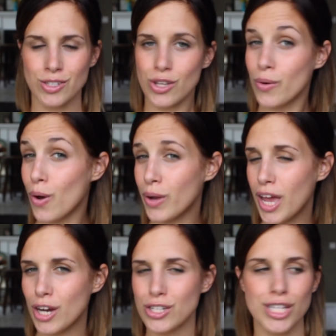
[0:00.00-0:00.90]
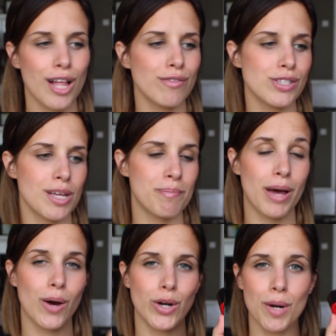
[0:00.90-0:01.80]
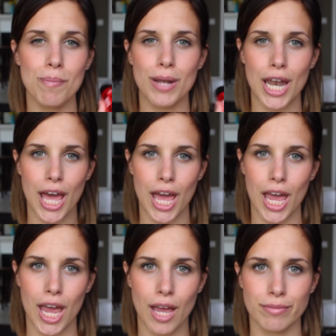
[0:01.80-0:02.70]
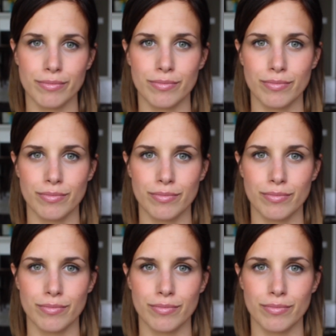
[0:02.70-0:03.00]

So go get yourself some Powder Play.